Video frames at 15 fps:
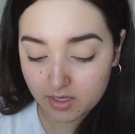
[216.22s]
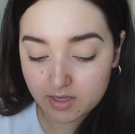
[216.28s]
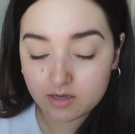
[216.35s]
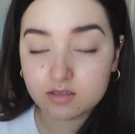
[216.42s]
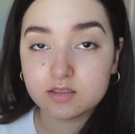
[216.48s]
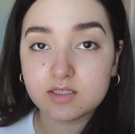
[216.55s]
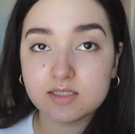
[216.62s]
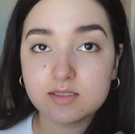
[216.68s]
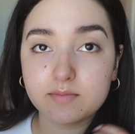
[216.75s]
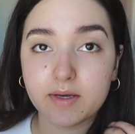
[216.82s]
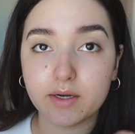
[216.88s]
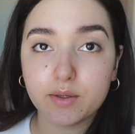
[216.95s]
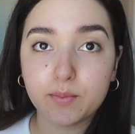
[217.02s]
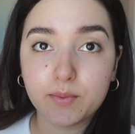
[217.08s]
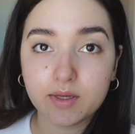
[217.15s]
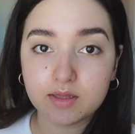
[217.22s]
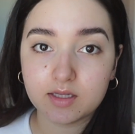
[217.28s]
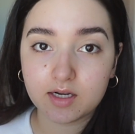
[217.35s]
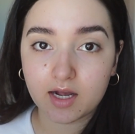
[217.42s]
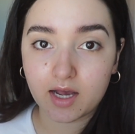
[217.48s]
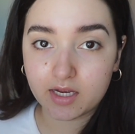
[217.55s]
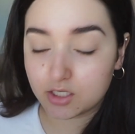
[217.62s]
It doesn't matter what
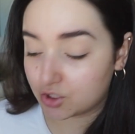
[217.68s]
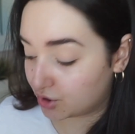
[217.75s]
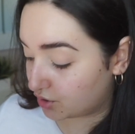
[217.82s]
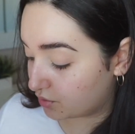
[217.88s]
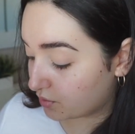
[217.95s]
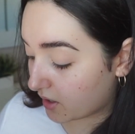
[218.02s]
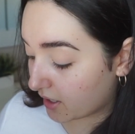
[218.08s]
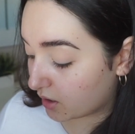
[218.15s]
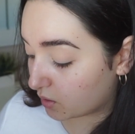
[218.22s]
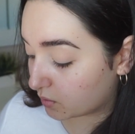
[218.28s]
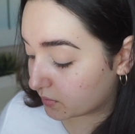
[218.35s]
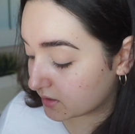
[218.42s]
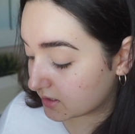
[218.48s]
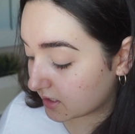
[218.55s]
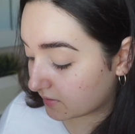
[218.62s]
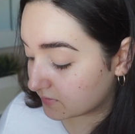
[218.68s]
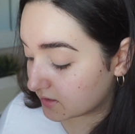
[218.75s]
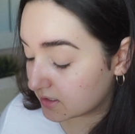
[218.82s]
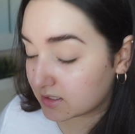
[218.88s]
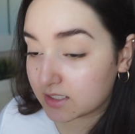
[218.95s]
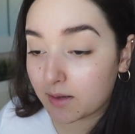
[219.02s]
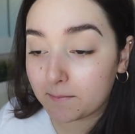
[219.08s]
look I do, I always have to
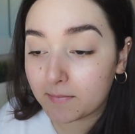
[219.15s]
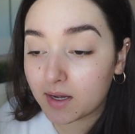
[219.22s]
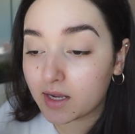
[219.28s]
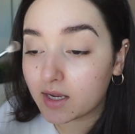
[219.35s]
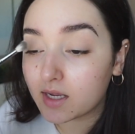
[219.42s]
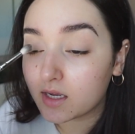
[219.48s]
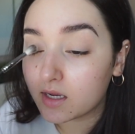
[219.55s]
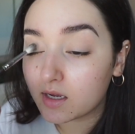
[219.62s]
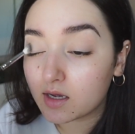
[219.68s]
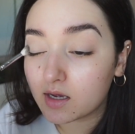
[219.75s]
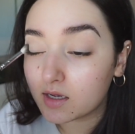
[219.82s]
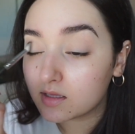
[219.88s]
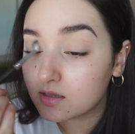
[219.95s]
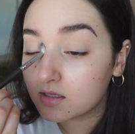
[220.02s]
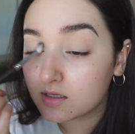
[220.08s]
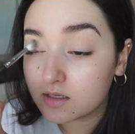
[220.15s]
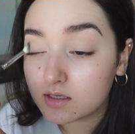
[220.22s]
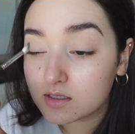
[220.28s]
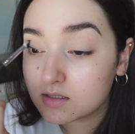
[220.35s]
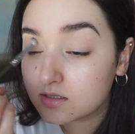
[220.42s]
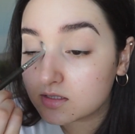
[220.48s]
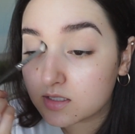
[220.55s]
set my
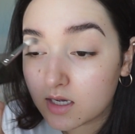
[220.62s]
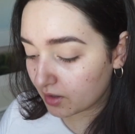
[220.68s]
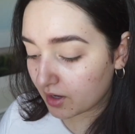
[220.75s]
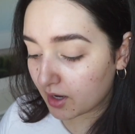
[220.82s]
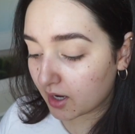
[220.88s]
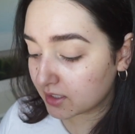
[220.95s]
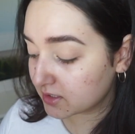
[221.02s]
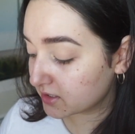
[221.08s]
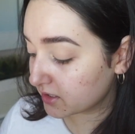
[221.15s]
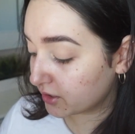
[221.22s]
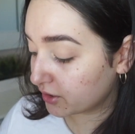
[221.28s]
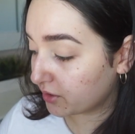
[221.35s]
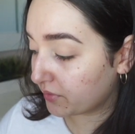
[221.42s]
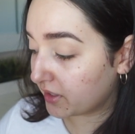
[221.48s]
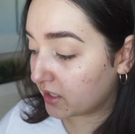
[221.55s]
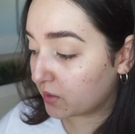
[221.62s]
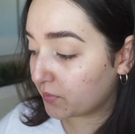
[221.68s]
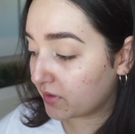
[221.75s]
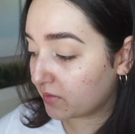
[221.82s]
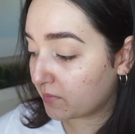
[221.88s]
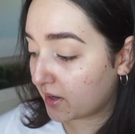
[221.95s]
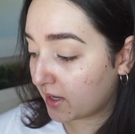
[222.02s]
eyelids. I'm just gonna go in
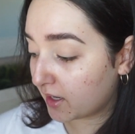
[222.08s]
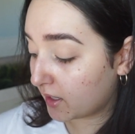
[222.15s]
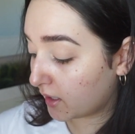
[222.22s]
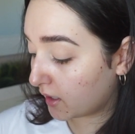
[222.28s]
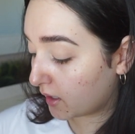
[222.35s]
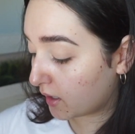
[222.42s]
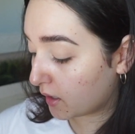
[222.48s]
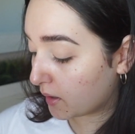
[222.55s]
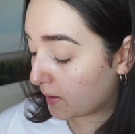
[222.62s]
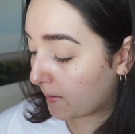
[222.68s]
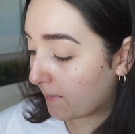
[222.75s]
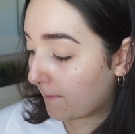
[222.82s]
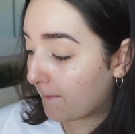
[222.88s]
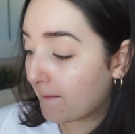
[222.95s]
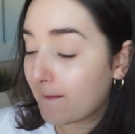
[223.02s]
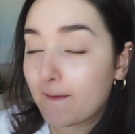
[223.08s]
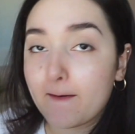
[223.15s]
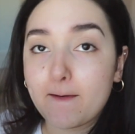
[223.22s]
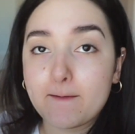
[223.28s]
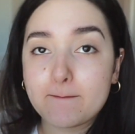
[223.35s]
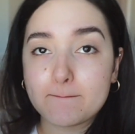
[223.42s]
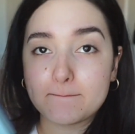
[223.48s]
with my
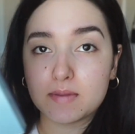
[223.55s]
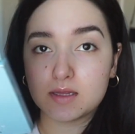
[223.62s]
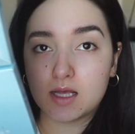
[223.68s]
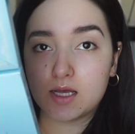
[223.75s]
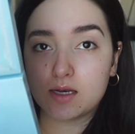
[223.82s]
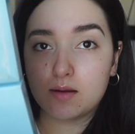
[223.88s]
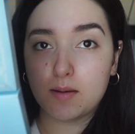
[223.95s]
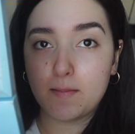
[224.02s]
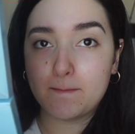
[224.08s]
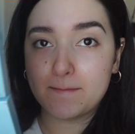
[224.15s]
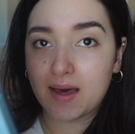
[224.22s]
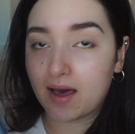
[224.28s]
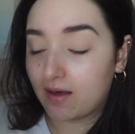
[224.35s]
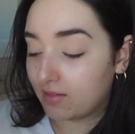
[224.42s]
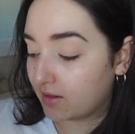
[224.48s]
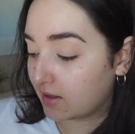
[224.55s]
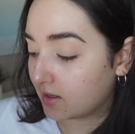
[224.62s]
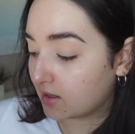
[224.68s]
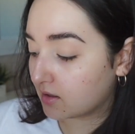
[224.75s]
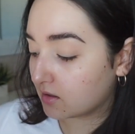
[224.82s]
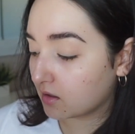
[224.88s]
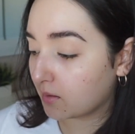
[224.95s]
Blood
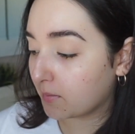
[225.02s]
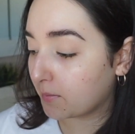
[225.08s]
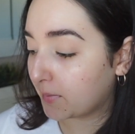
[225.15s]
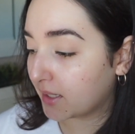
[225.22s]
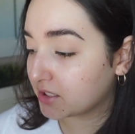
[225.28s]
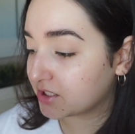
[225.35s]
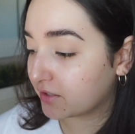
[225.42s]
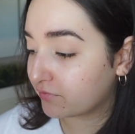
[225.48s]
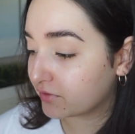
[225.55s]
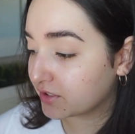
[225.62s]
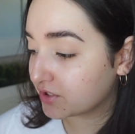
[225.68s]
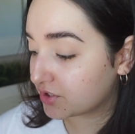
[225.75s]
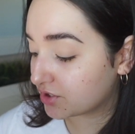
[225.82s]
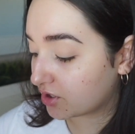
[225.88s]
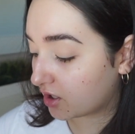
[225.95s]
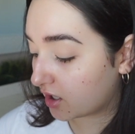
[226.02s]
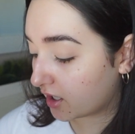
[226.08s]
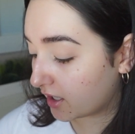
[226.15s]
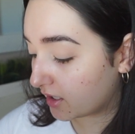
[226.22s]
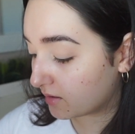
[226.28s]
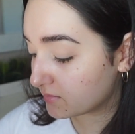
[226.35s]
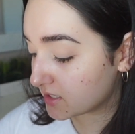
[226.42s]
palette by Jeffree Star,
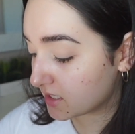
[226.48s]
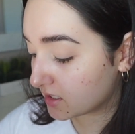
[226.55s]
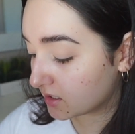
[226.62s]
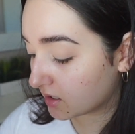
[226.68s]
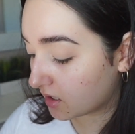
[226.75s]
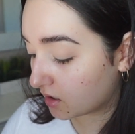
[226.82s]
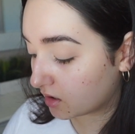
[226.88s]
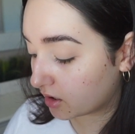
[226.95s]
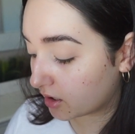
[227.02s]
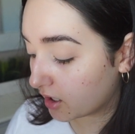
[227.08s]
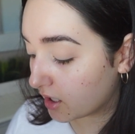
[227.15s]
and I'm taking the color,